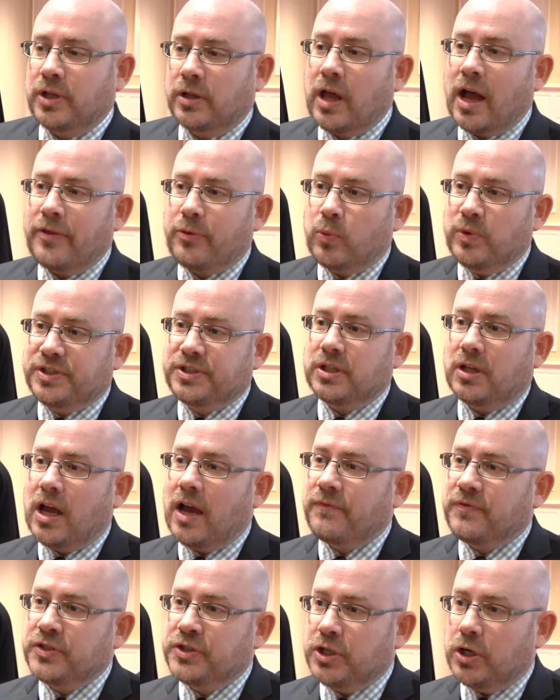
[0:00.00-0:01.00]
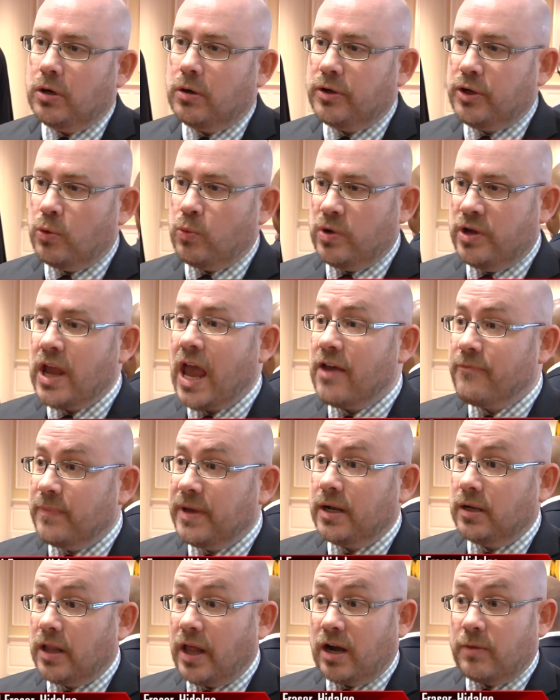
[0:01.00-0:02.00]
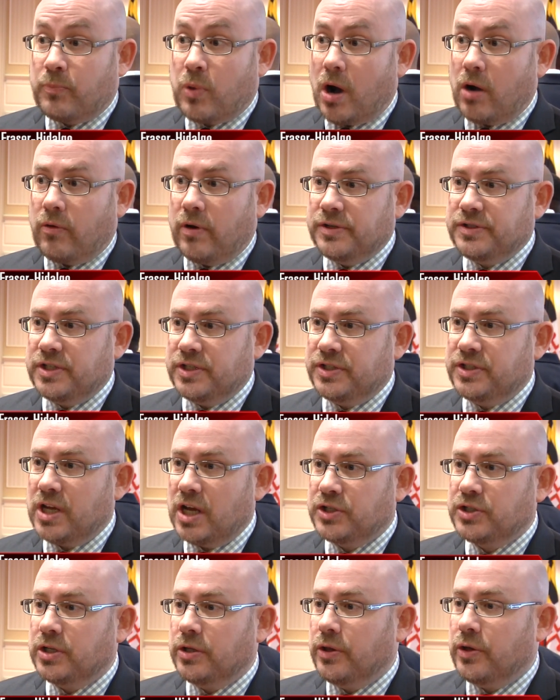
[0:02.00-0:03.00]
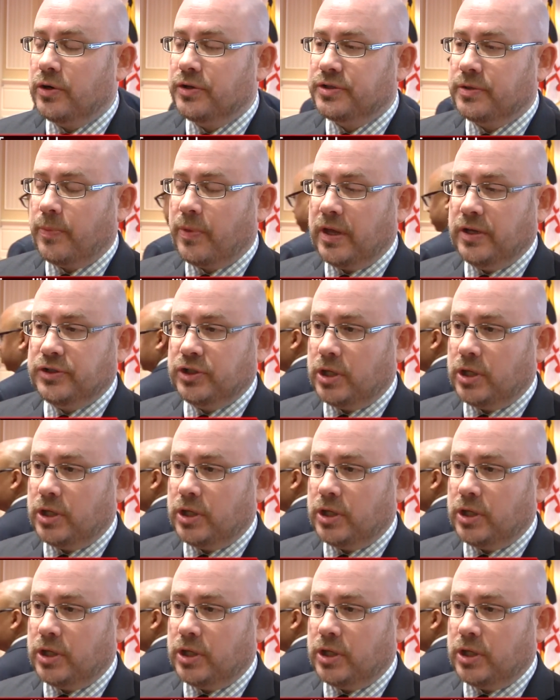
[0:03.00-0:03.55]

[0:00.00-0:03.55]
a lot that we still have to do. You know, we have made a lot of progress this session. There's some things